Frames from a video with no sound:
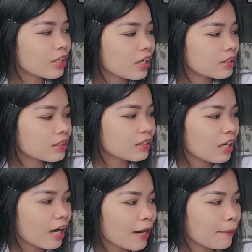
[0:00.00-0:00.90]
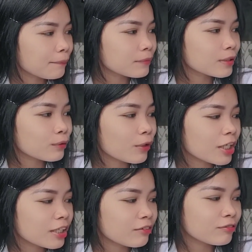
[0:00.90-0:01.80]
just
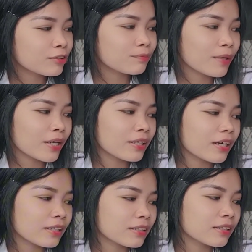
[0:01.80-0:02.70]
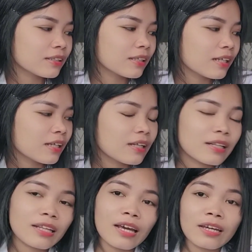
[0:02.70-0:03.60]
store the food products
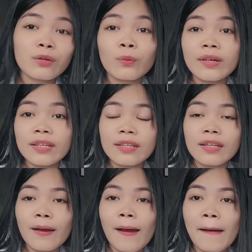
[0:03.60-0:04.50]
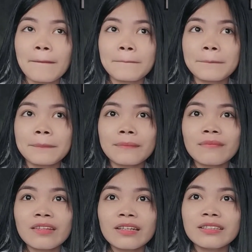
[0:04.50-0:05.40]
like with
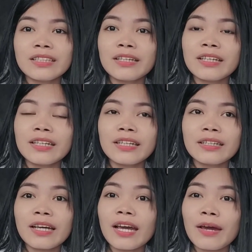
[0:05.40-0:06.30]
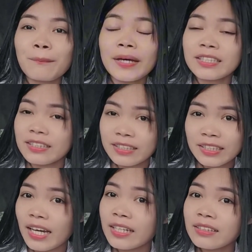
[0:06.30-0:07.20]
the
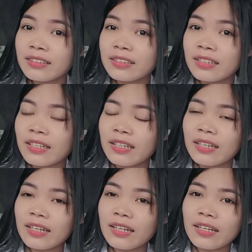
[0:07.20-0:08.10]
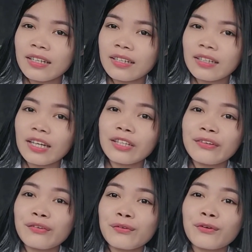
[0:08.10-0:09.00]
pesticides? Can
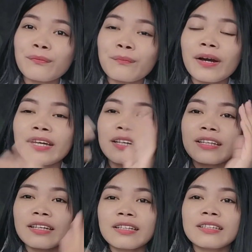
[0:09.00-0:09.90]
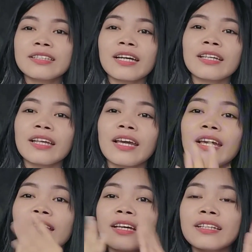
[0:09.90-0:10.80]
you combine it inside
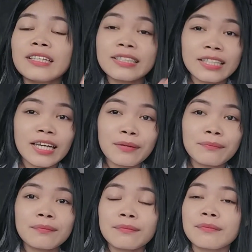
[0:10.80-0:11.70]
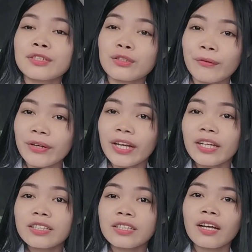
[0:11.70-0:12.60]
the same
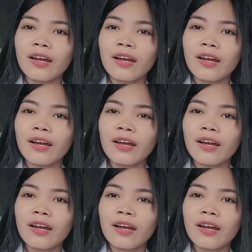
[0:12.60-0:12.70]
storage?